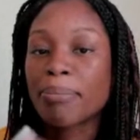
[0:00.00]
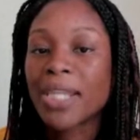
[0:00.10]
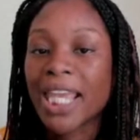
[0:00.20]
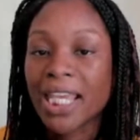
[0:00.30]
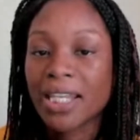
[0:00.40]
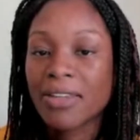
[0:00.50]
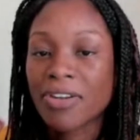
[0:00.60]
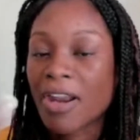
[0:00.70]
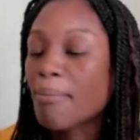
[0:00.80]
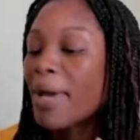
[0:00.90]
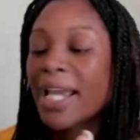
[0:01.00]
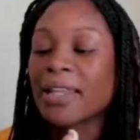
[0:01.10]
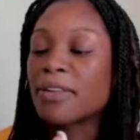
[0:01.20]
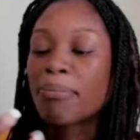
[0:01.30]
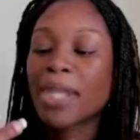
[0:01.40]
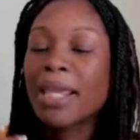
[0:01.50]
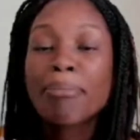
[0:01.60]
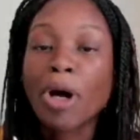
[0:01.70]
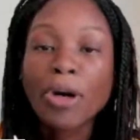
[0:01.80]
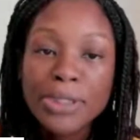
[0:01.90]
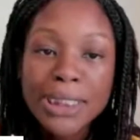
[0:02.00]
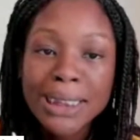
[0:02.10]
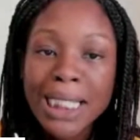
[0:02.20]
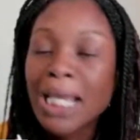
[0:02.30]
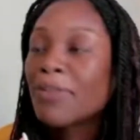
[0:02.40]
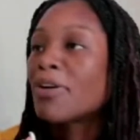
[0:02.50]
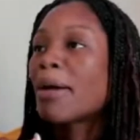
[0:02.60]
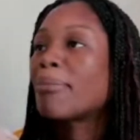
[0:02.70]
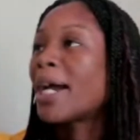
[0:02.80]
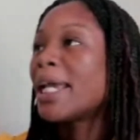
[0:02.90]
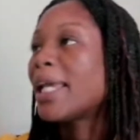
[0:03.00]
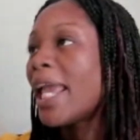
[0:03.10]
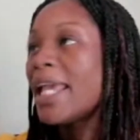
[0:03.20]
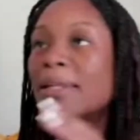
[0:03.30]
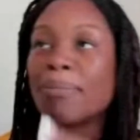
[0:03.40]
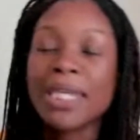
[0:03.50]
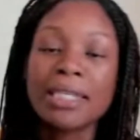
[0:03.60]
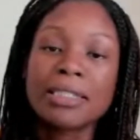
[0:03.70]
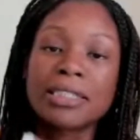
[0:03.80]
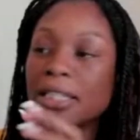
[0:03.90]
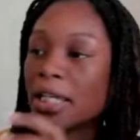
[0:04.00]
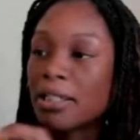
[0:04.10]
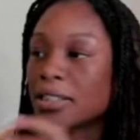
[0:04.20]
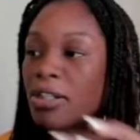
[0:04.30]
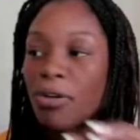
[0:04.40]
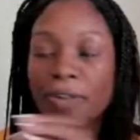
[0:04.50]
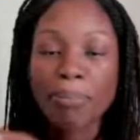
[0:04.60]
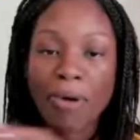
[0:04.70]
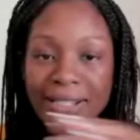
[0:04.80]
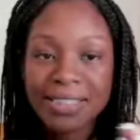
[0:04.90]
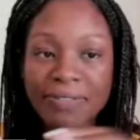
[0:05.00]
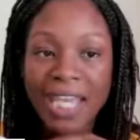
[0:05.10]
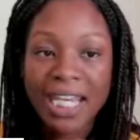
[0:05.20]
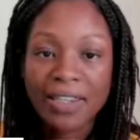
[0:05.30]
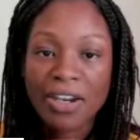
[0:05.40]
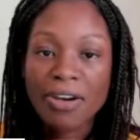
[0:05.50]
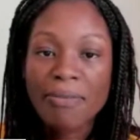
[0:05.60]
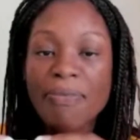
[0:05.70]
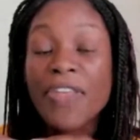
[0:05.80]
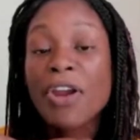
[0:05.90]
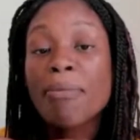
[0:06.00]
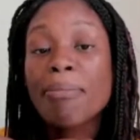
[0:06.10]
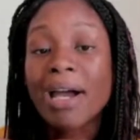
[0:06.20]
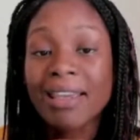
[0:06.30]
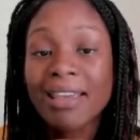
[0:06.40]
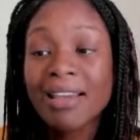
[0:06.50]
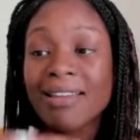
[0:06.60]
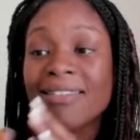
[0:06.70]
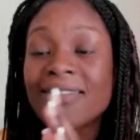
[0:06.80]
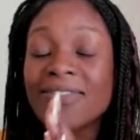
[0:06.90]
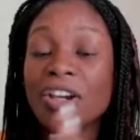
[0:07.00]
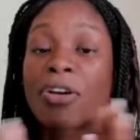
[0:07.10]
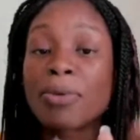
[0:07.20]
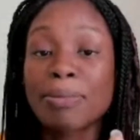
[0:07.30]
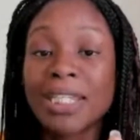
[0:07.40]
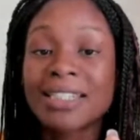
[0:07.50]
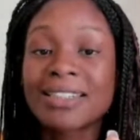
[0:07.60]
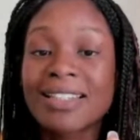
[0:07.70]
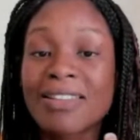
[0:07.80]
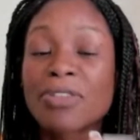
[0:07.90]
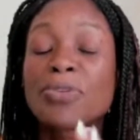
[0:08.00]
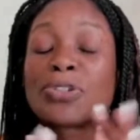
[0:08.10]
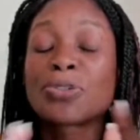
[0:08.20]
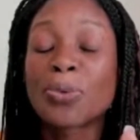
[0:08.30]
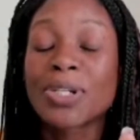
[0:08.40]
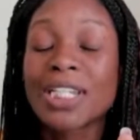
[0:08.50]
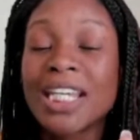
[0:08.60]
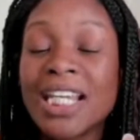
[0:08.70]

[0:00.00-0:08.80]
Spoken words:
the plane. They're not buying the plane parts. They're not buying A to B to get, the process of getting there. They are buying the Caribbean, the resort,